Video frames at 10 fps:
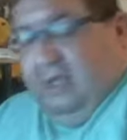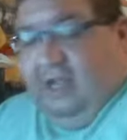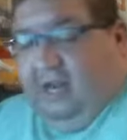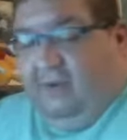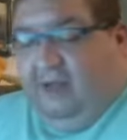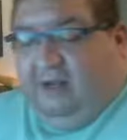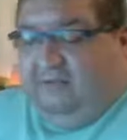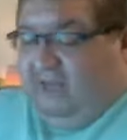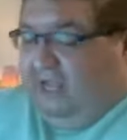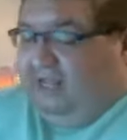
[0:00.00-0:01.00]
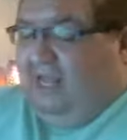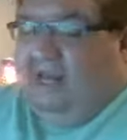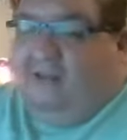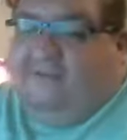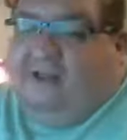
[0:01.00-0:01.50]
Anyway, we got that
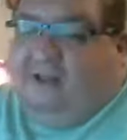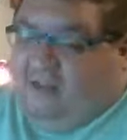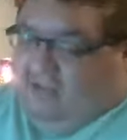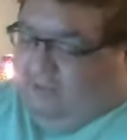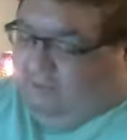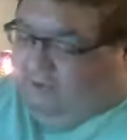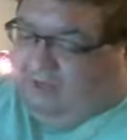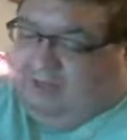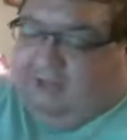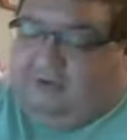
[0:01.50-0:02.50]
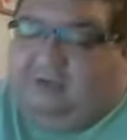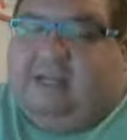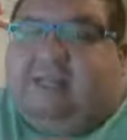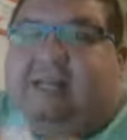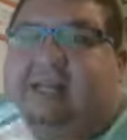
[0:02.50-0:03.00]
in felt samples, and Susan
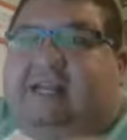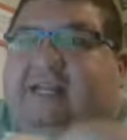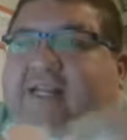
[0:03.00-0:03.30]
cut these